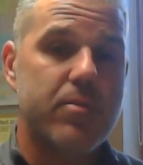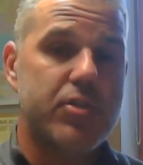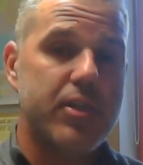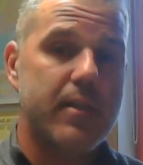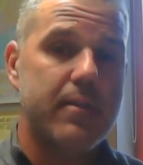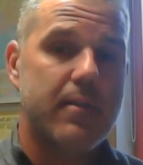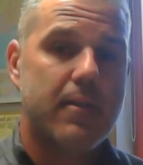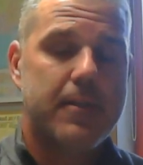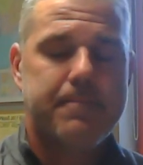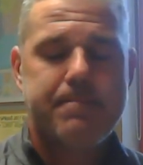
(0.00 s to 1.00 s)
chain,
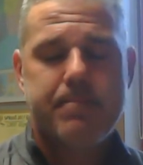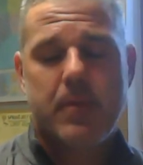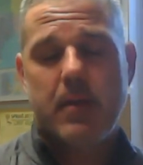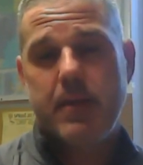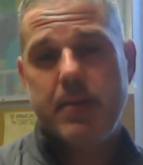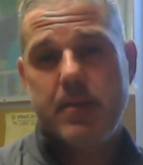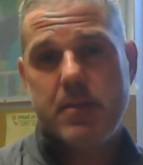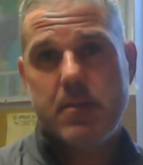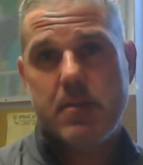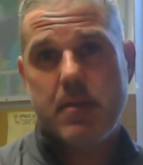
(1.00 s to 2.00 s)

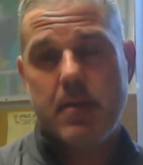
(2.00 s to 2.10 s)
this